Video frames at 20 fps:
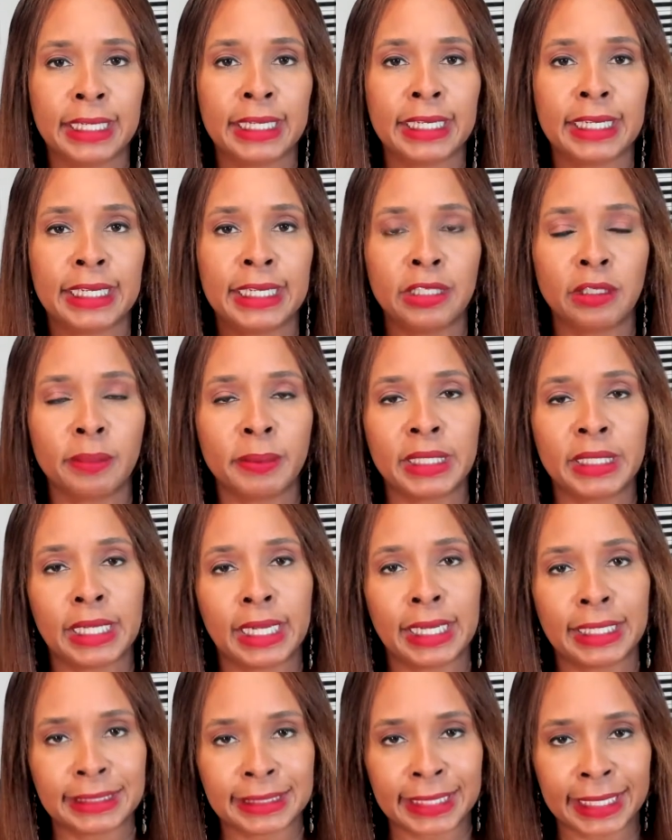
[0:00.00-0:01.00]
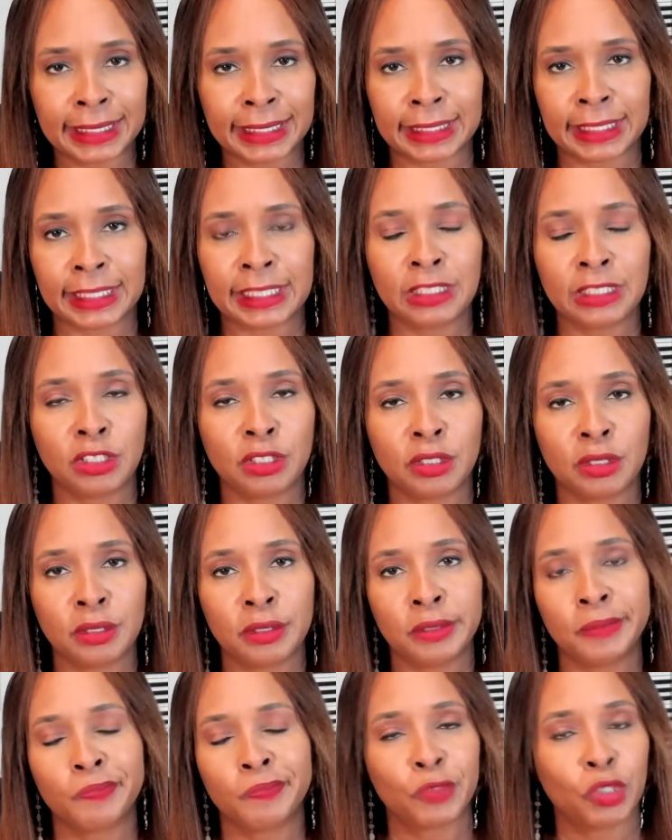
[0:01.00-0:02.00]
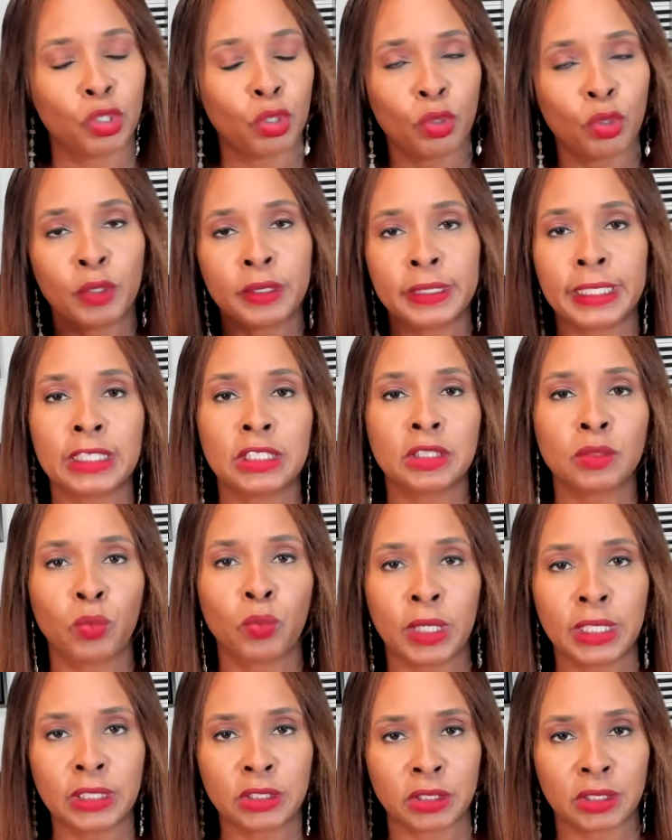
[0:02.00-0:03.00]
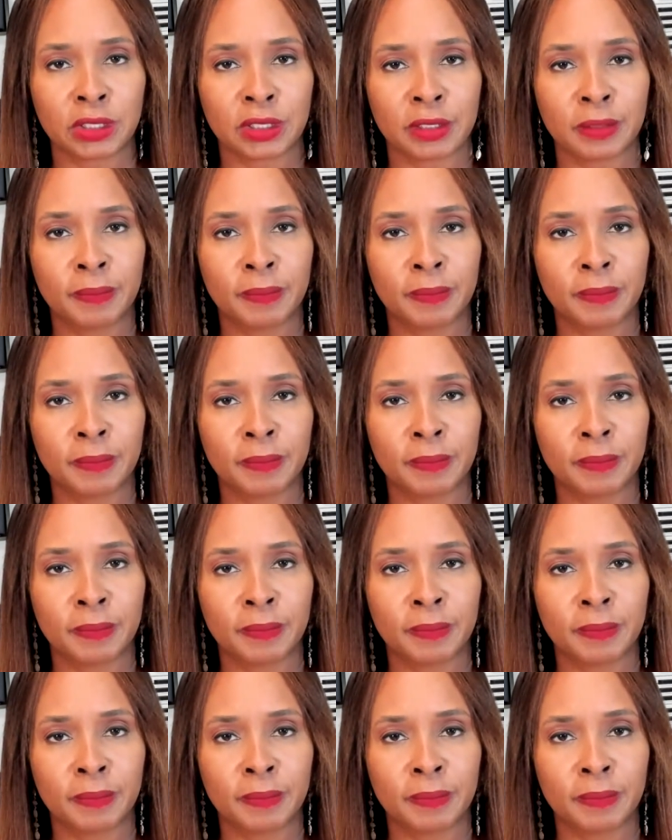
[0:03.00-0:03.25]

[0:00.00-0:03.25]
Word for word: either because they need to or they just want to.